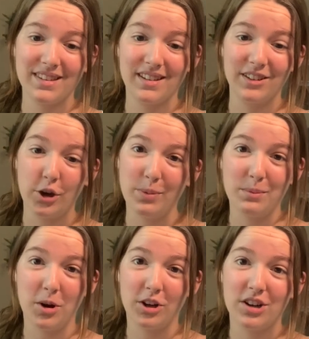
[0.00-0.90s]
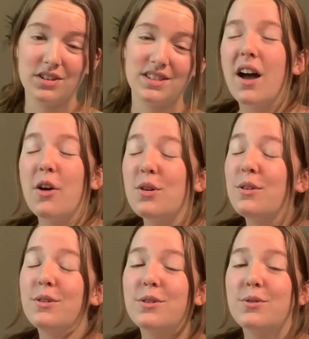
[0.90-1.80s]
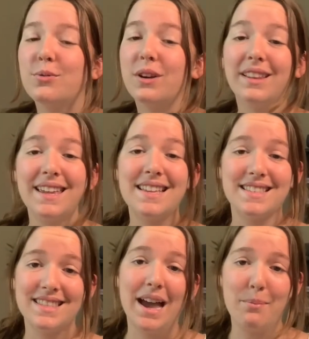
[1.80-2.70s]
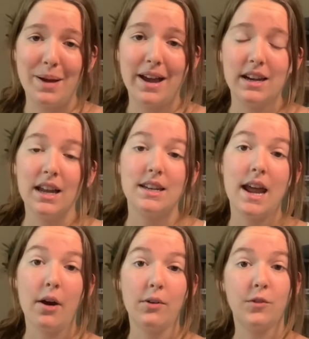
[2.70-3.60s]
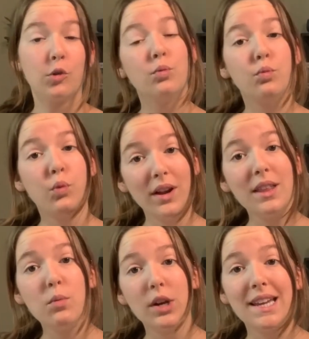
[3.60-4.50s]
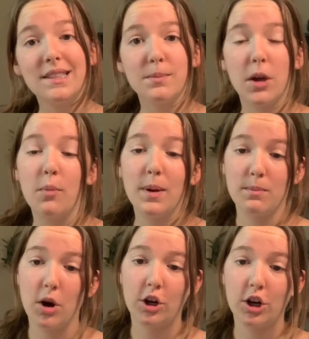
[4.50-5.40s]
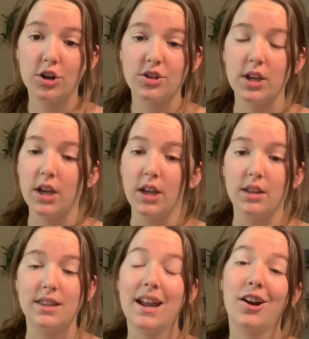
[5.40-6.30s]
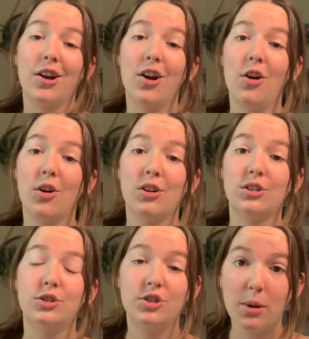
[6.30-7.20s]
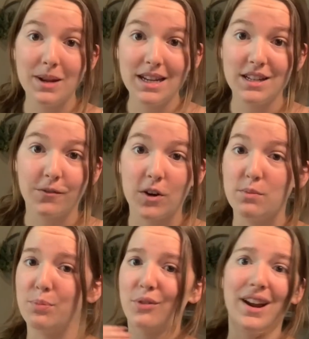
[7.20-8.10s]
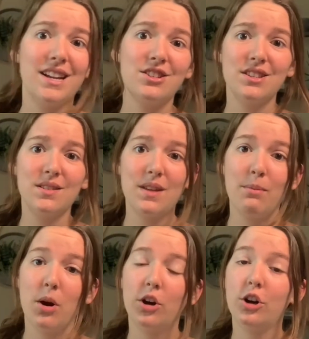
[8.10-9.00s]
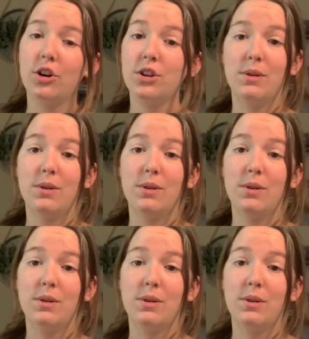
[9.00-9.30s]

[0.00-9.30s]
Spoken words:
Copic markers, Ohuhu really isn't that bad. Now, if you really want to get some Copic markers, there are so many different branches of that marker.